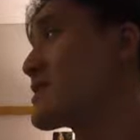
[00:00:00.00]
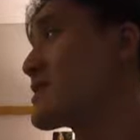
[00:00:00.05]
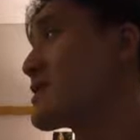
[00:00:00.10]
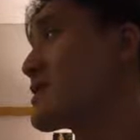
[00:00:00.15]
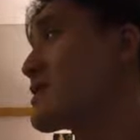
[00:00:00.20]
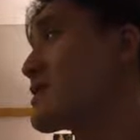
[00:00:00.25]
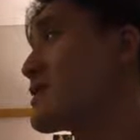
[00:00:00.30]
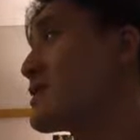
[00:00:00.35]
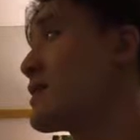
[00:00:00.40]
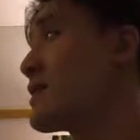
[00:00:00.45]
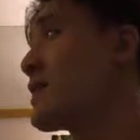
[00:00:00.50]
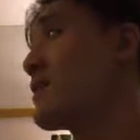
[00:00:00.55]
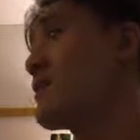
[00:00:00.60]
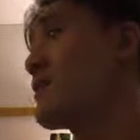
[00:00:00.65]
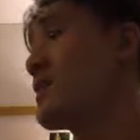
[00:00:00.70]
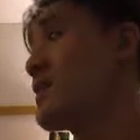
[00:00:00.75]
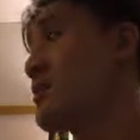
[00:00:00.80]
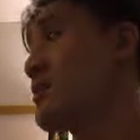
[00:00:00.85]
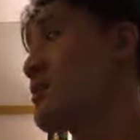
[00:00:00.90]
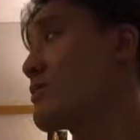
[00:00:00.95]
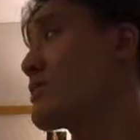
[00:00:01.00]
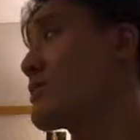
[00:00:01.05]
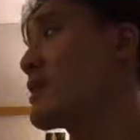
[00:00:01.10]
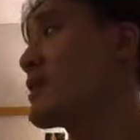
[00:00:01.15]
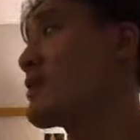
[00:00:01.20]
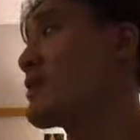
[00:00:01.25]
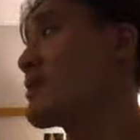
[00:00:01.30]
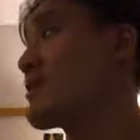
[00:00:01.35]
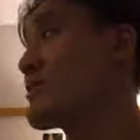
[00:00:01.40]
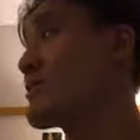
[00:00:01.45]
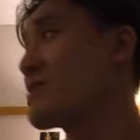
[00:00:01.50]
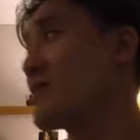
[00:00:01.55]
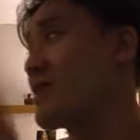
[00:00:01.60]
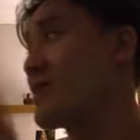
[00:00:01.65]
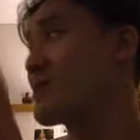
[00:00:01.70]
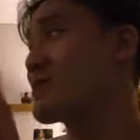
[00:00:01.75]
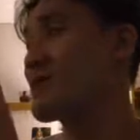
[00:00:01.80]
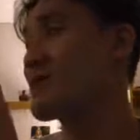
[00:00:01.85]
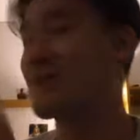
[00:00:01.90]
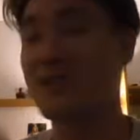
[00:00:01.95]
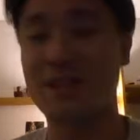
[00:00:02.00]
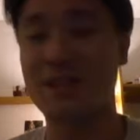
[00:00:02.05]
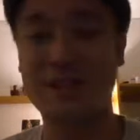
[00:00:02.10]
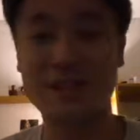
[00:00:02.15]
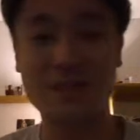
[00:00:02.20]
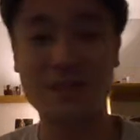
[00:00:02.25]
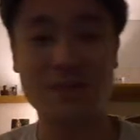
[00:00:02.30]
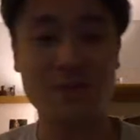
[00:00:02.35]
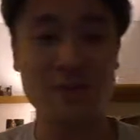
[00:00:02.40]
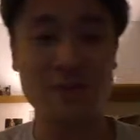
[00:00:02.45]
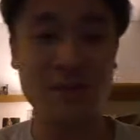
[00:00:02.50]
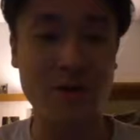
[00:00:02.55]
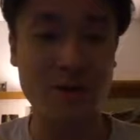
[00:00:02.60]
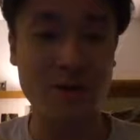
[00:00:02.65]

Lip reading: Yeah. Thank you. Thank you. Thank you so much. I'll see you tomorrow.